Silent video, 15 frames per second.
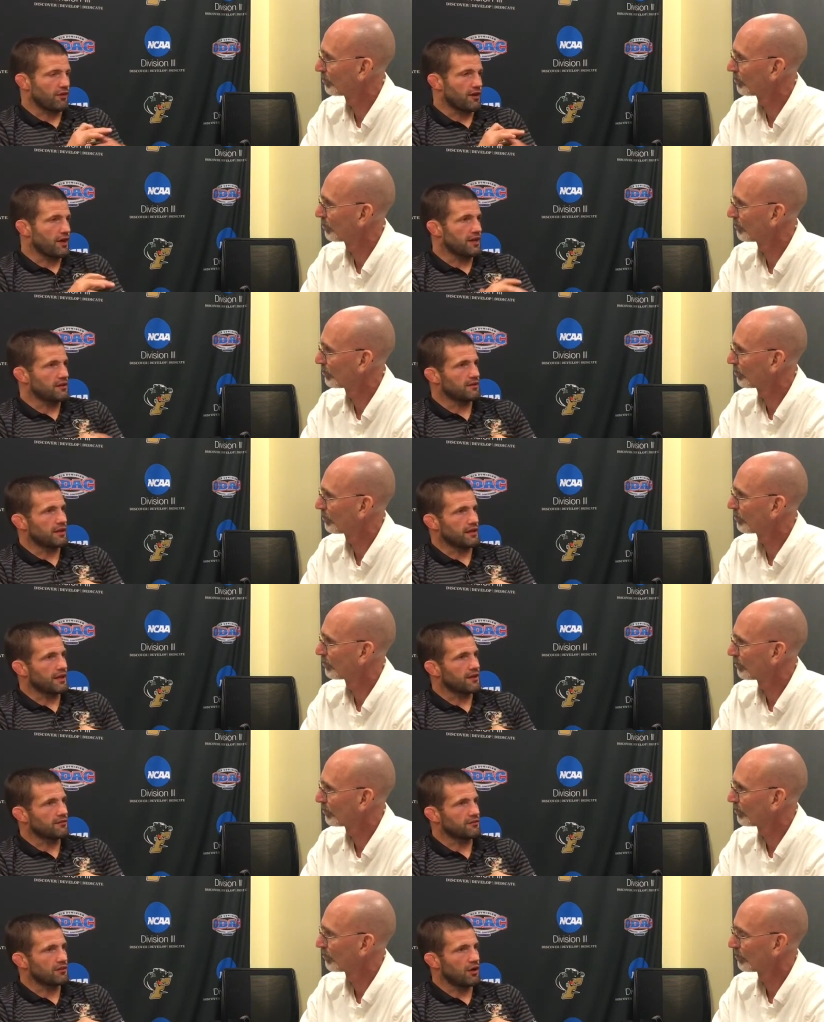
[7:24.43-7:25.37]
Speaker 1: for Hayden, I
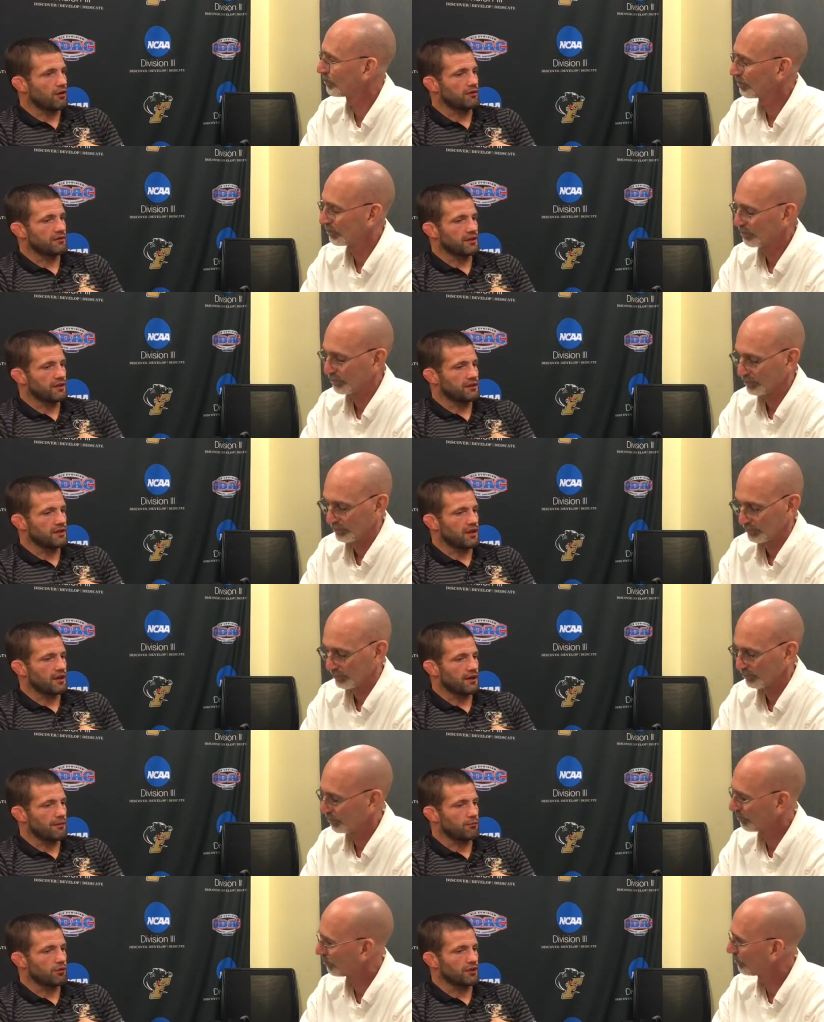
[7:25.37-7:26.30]
guess. You know, and, and uh,
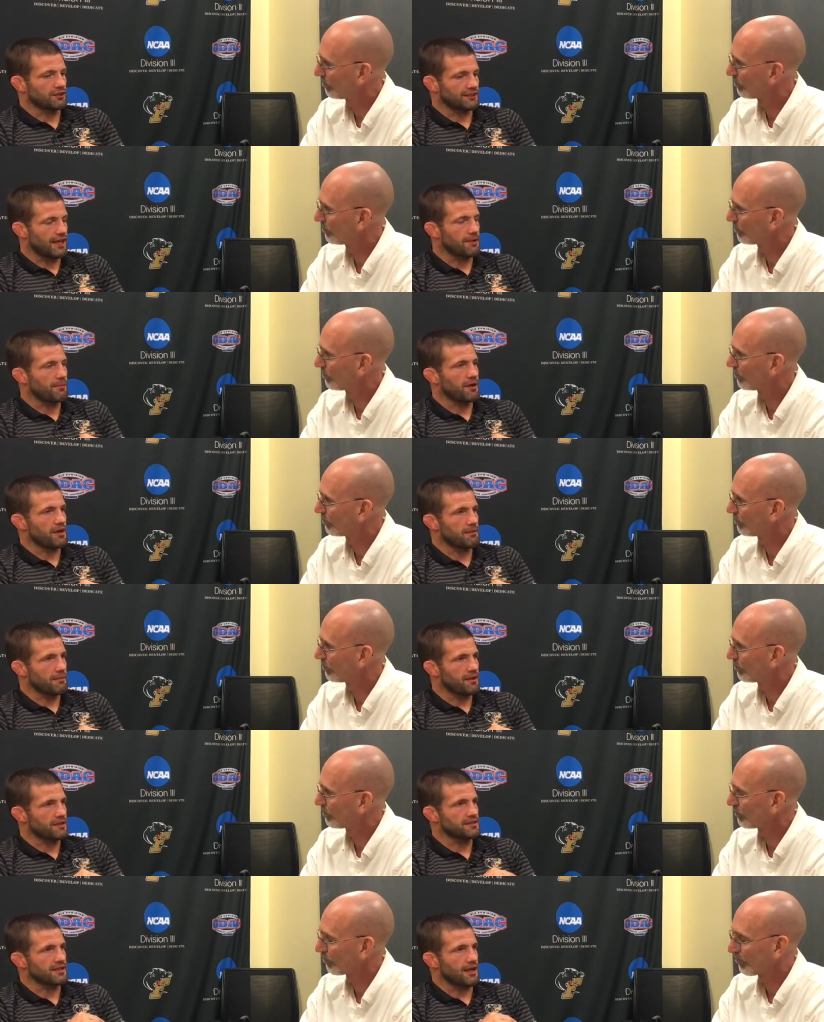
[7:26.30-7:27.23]
I'm really excited about him. I
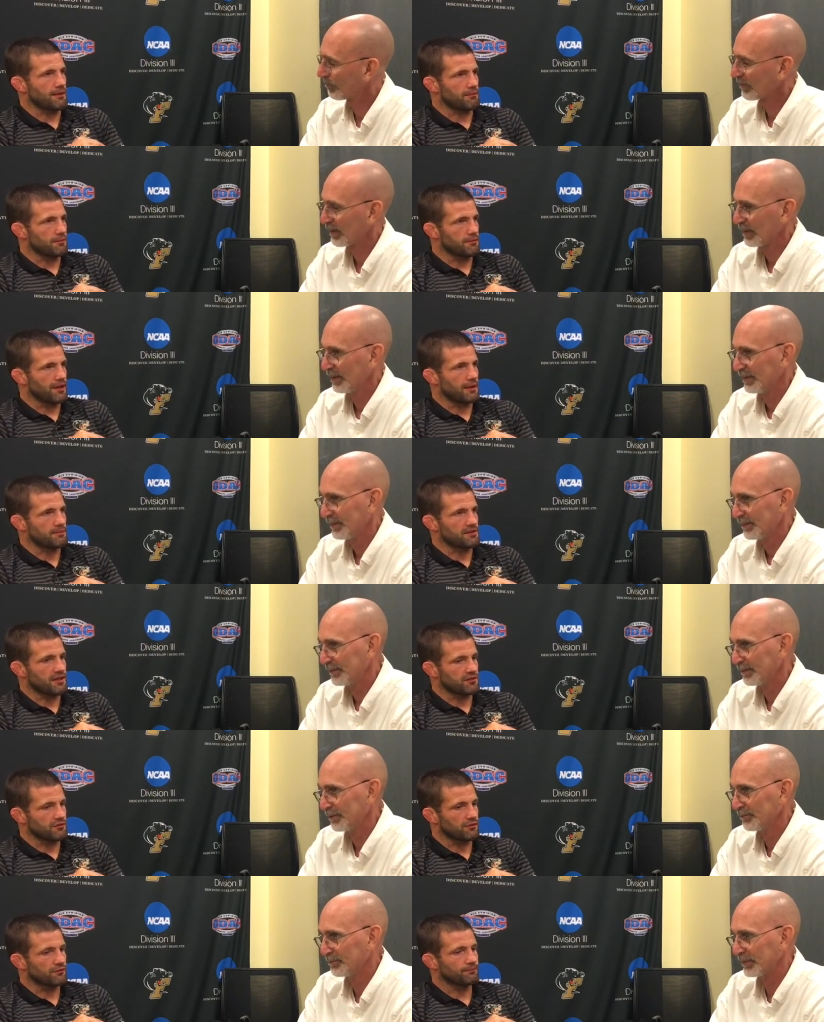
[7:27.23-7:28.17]
think he's a lot, of, a lot of
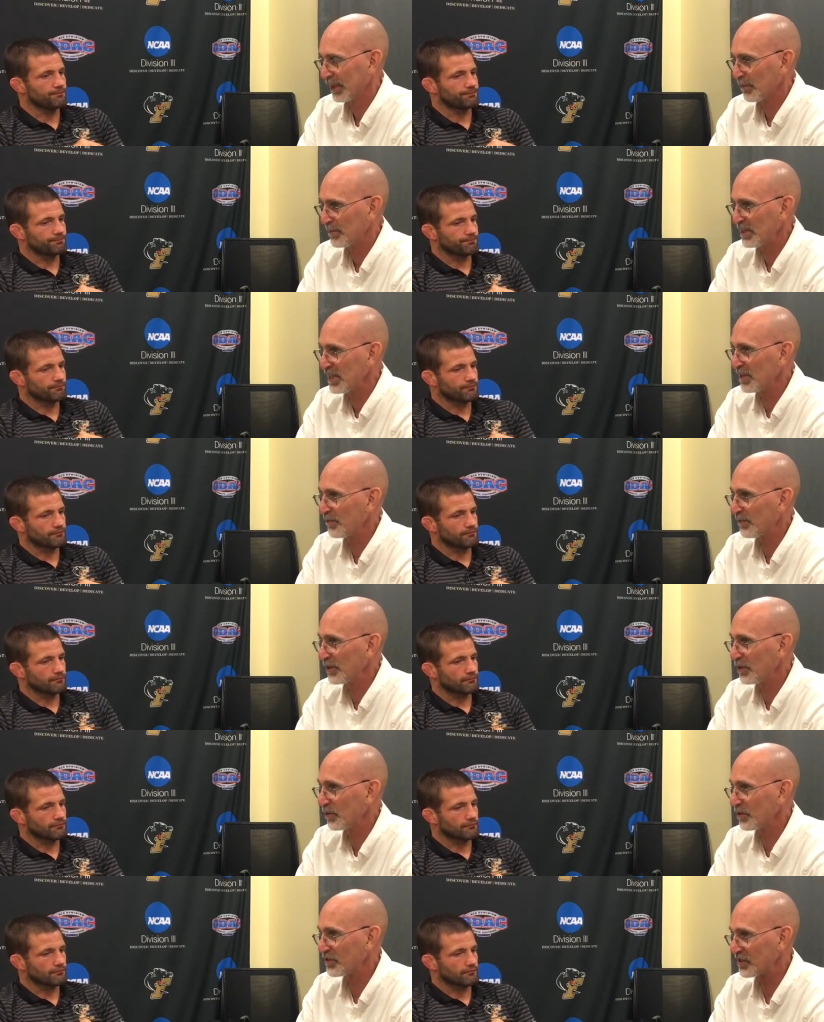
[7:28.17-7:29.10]
potential.
Speaker 2: It's going to be neat for
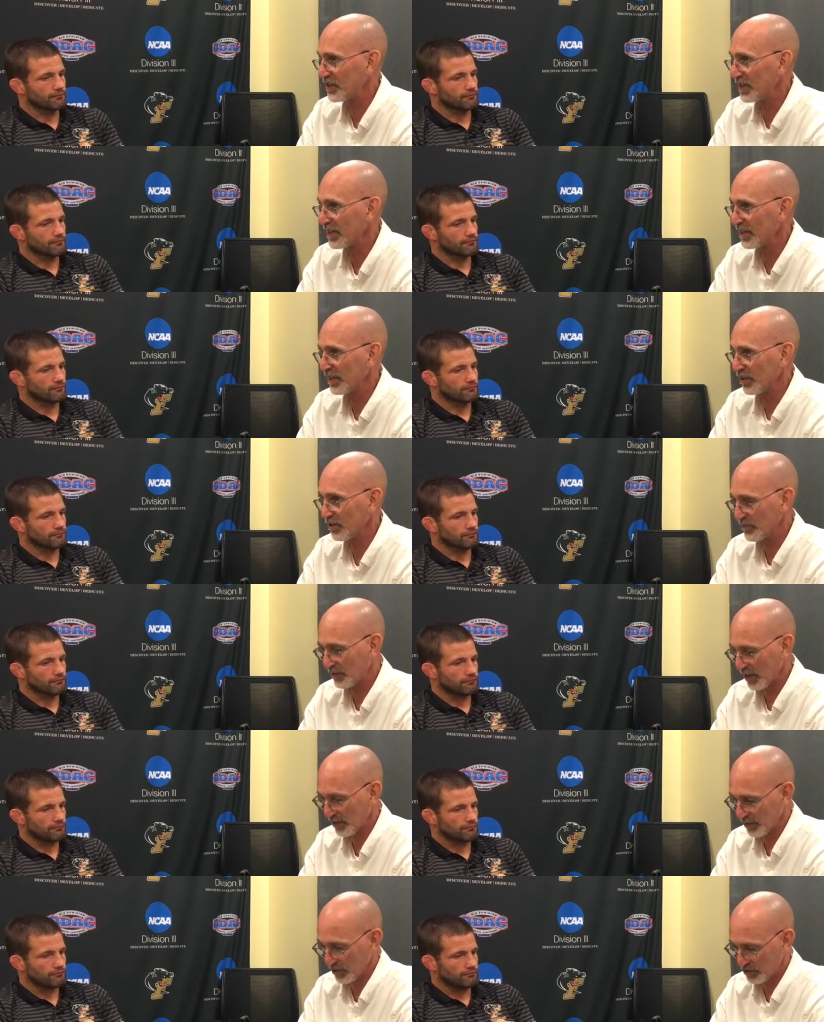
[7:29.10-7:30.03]
you to see. You know, you've
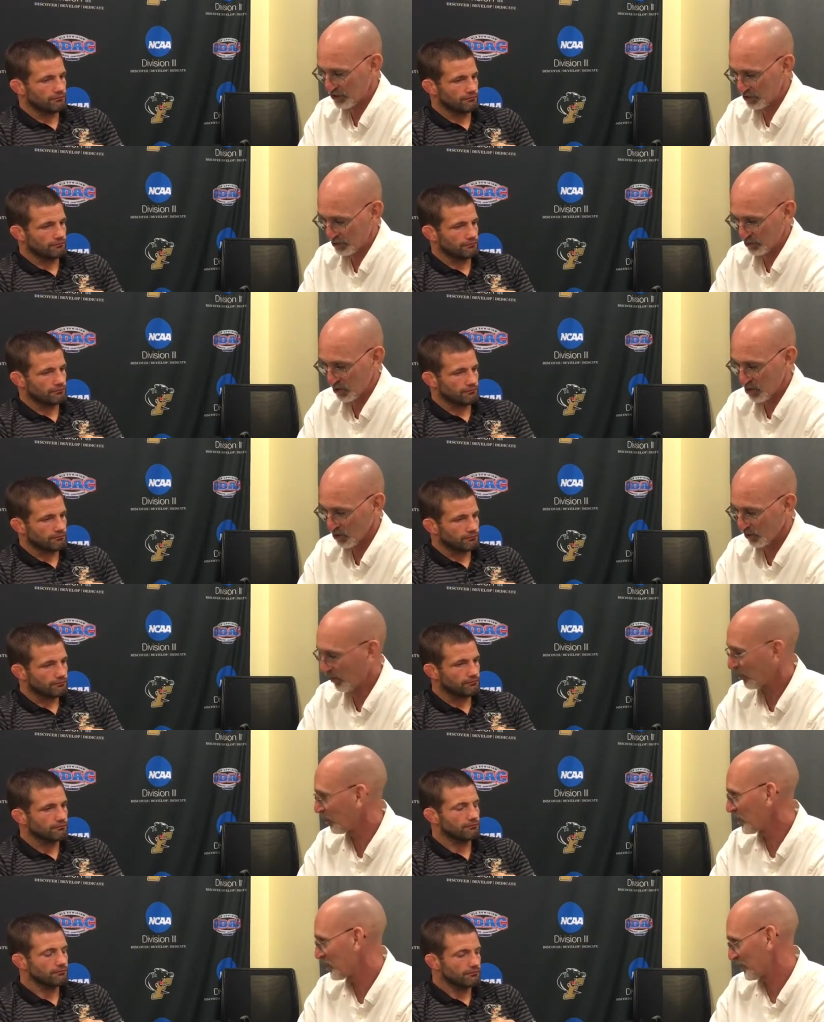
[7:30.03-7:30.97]
got a strong
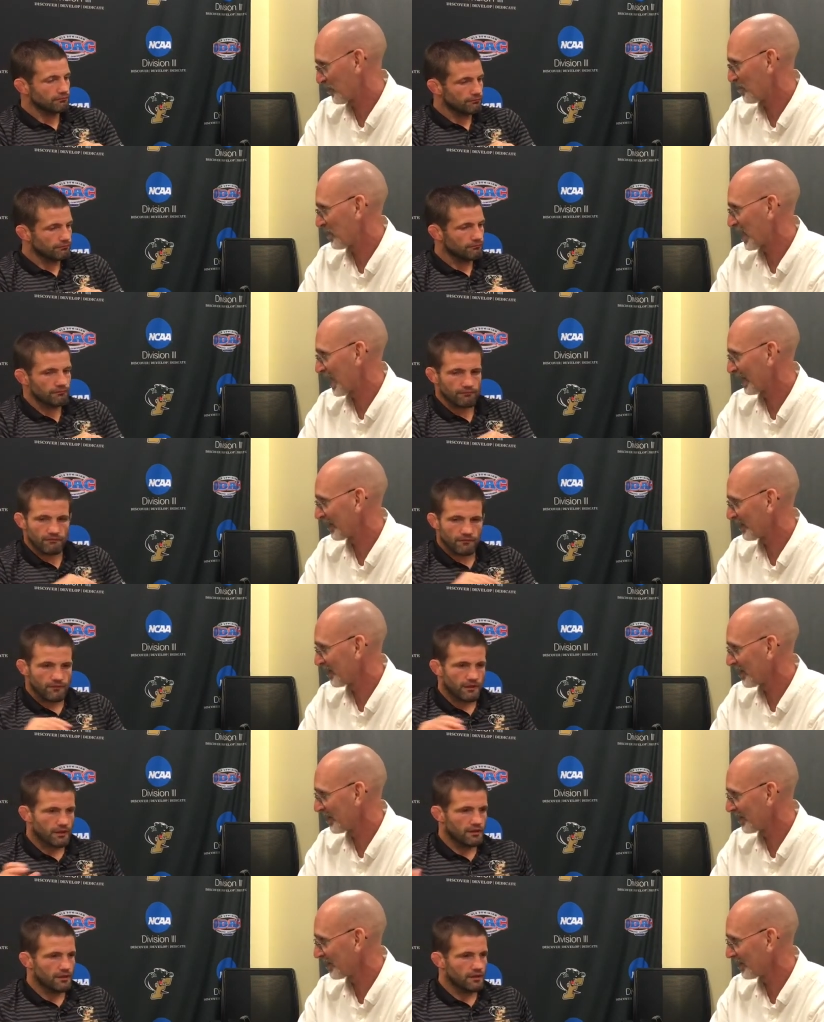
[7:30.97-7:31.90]
threesome back in
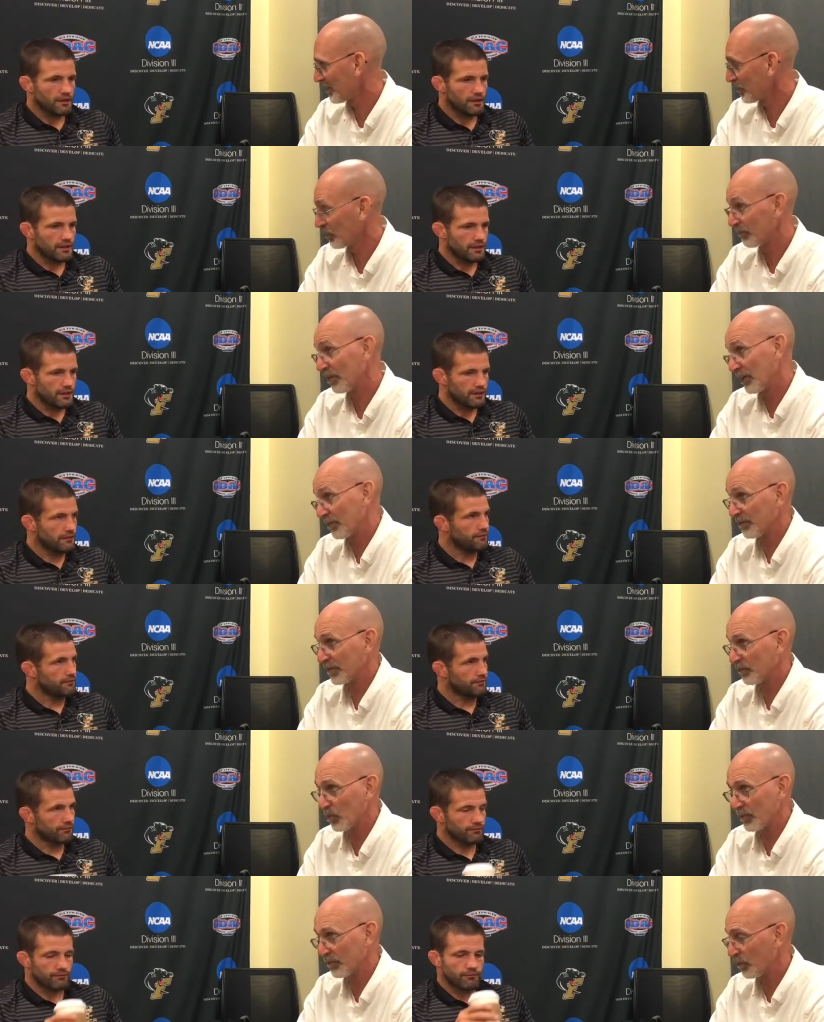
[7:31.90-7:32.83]
the in the well, really
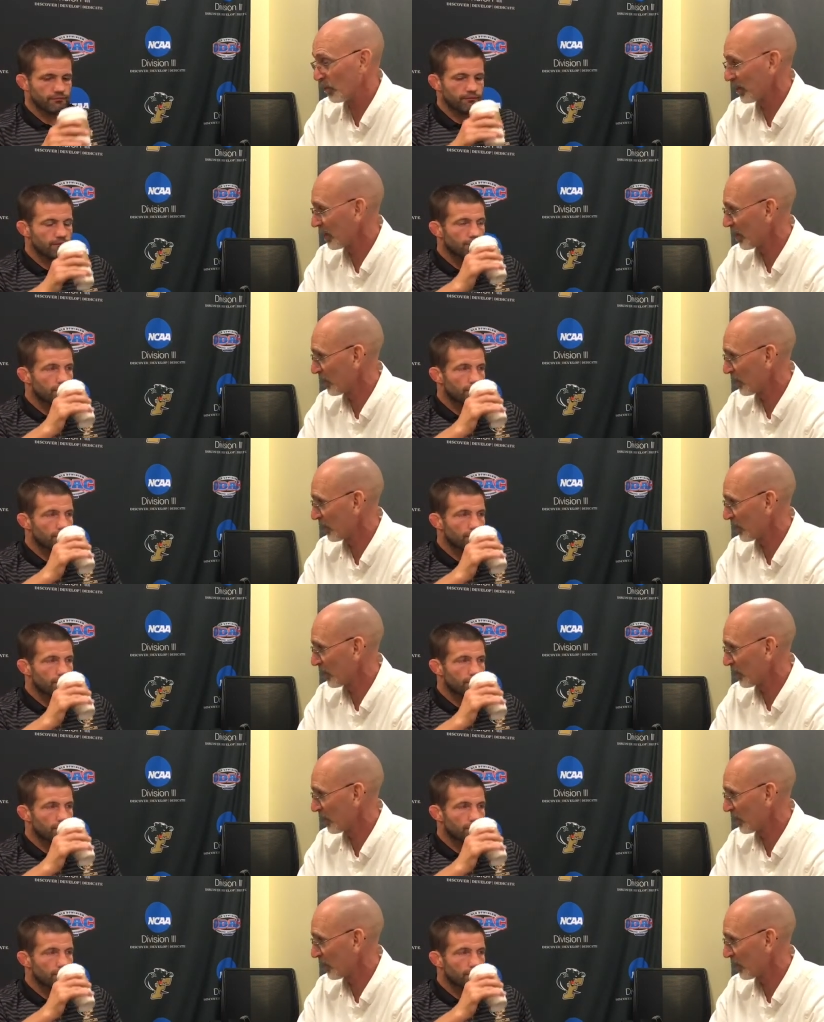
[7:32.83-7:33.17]
149